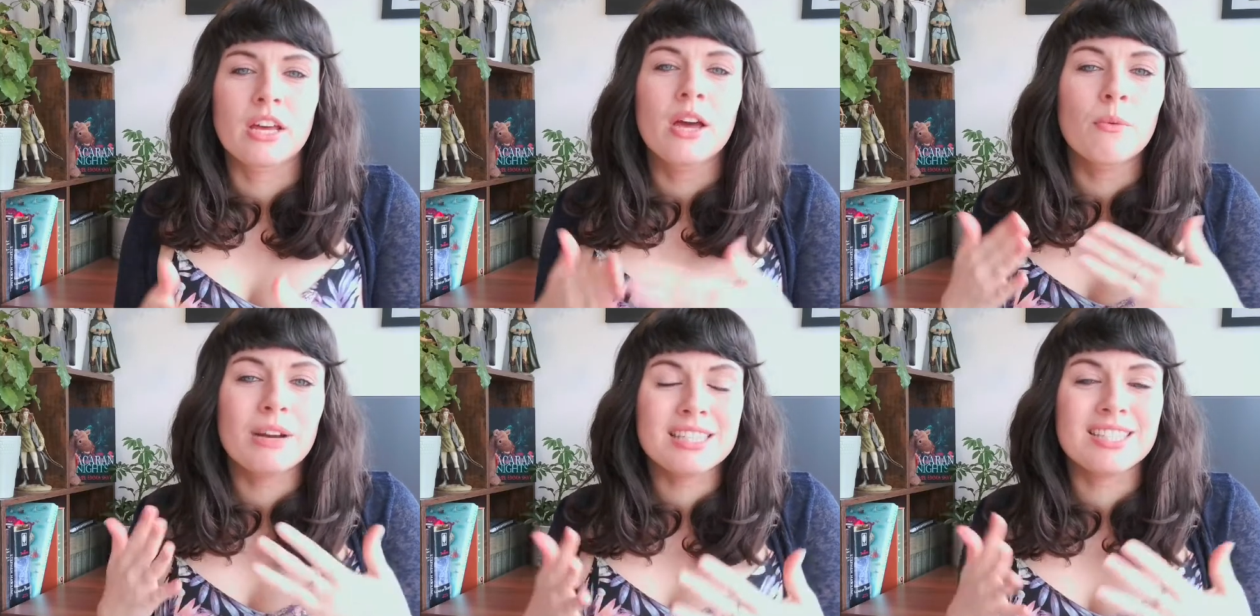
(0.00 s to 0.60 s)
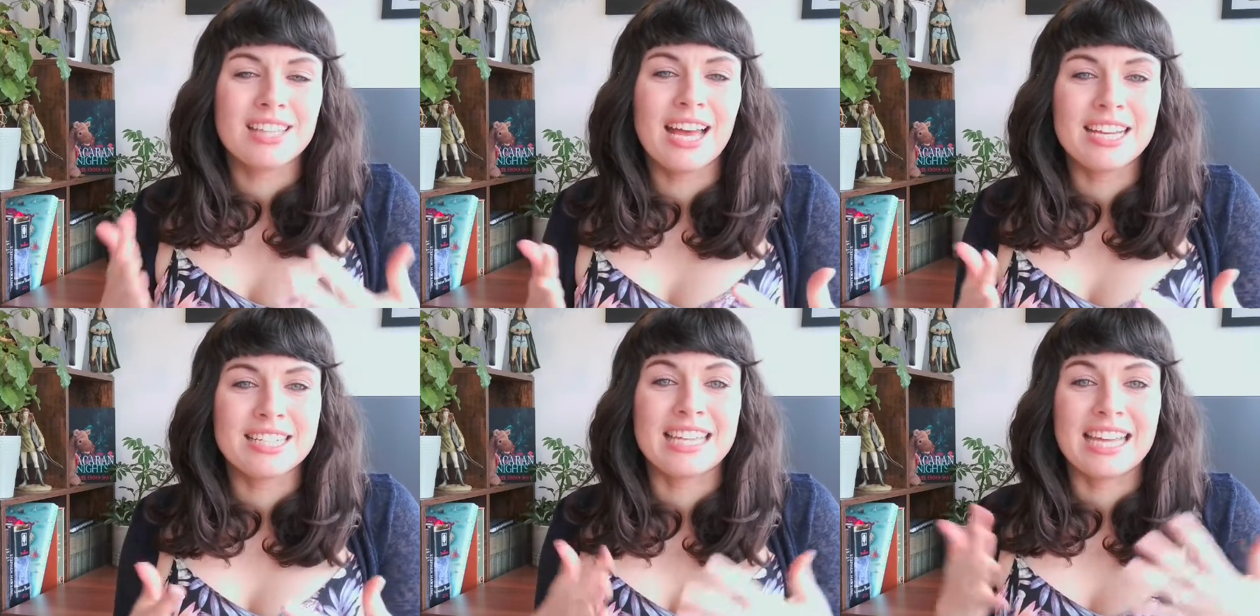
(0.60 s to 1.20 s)
where
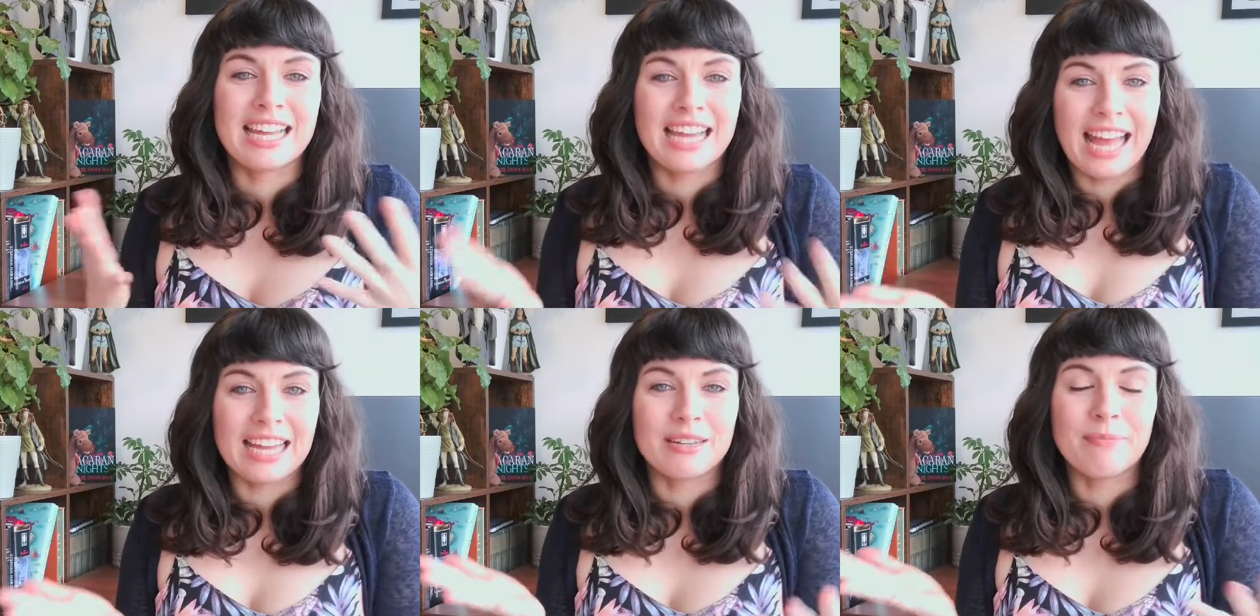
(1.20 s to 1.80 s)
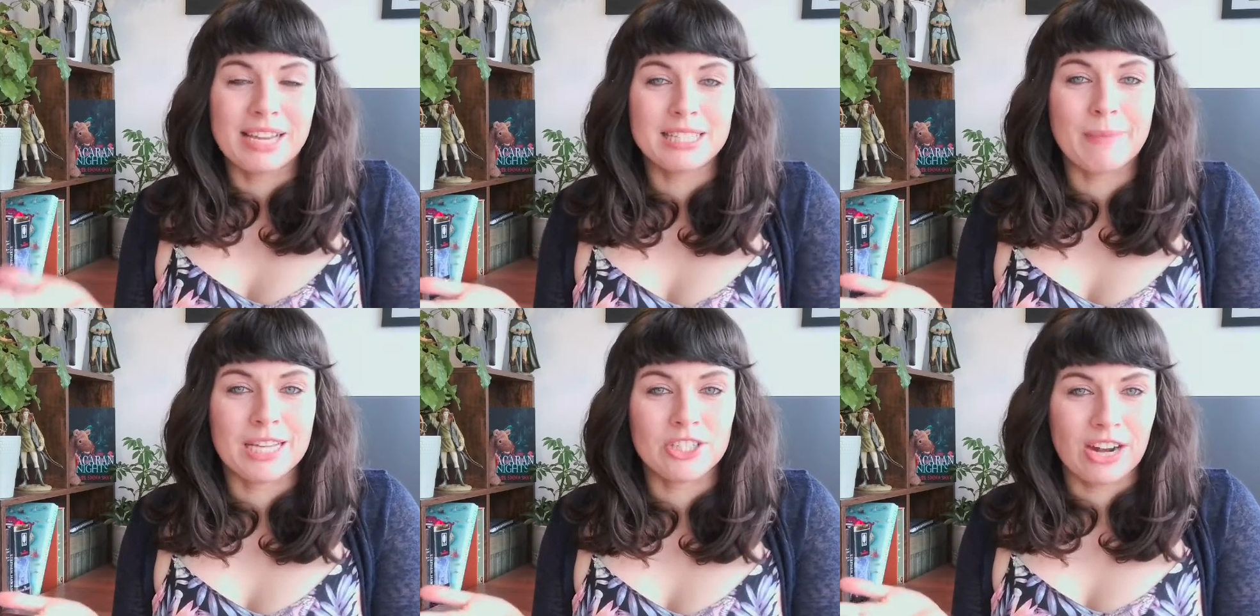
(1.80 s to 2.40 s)
society can make
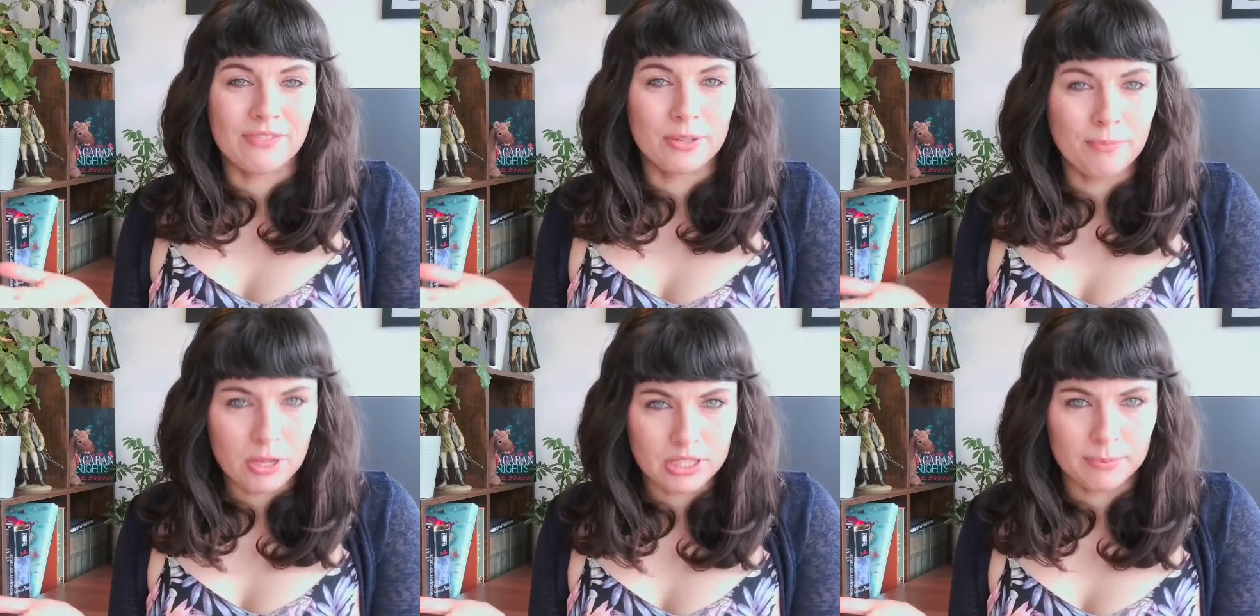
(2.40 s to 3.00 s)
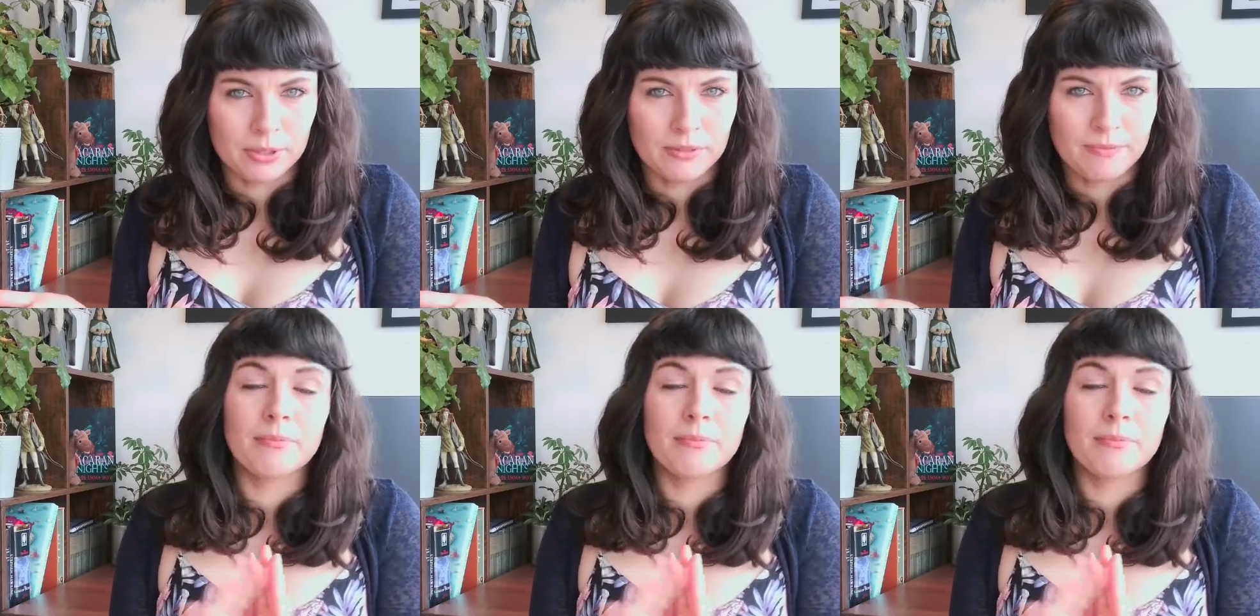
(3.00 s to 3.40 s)
space travel possible.